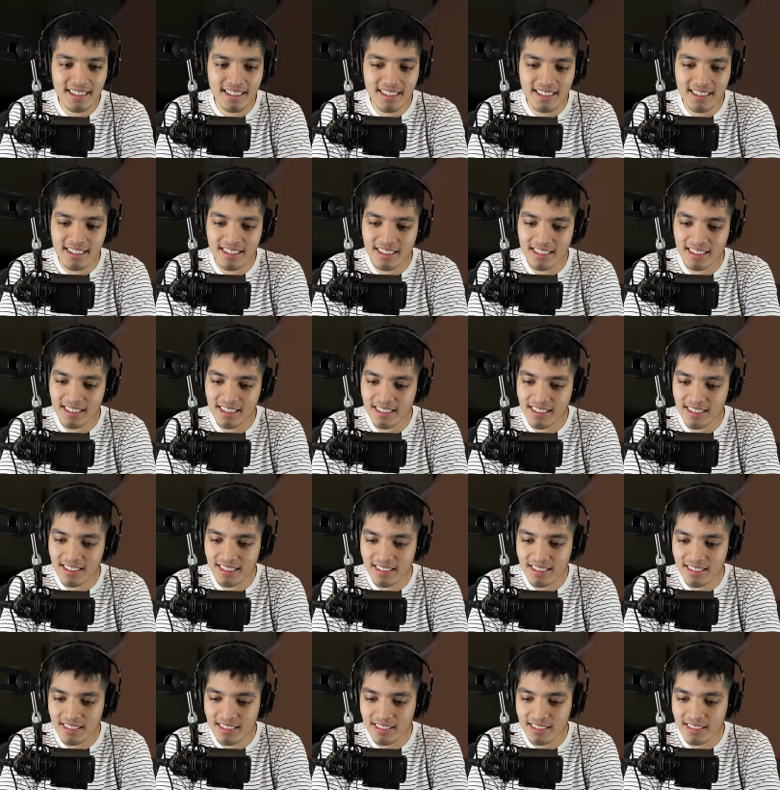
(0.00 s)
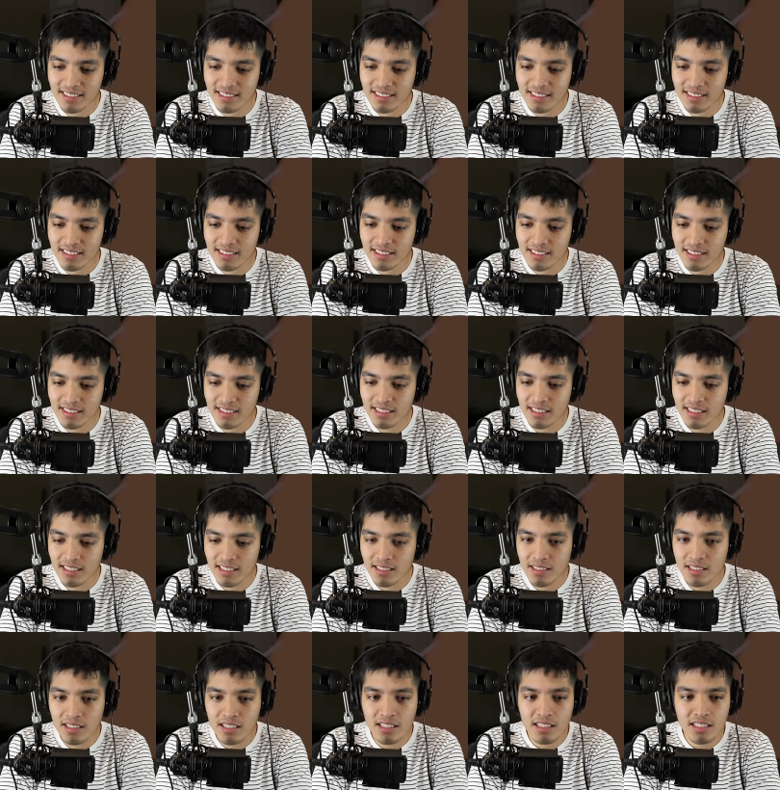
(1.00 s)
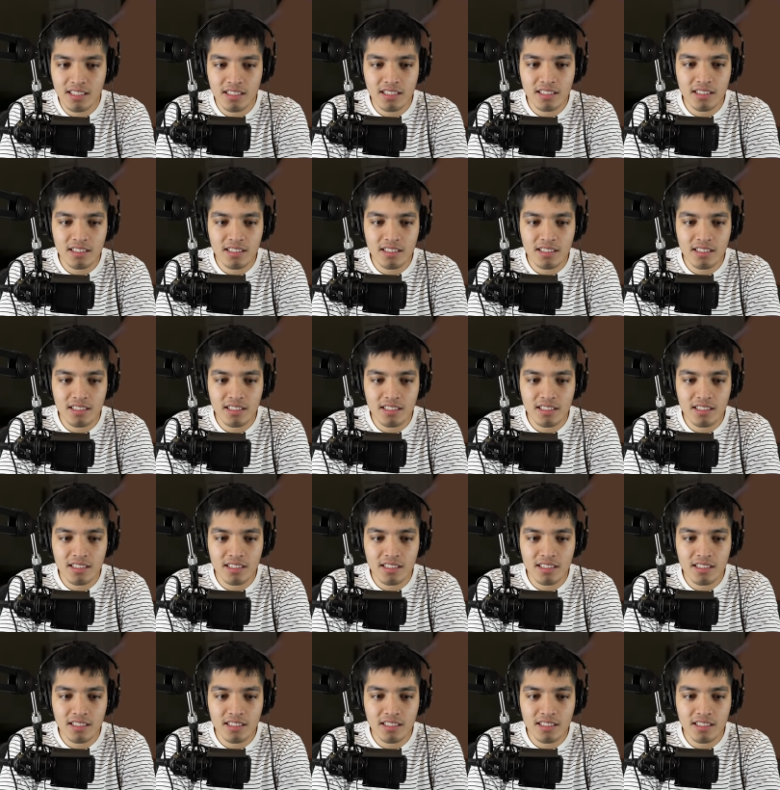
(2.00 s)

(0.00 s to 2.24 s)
No one is speaking in this clip.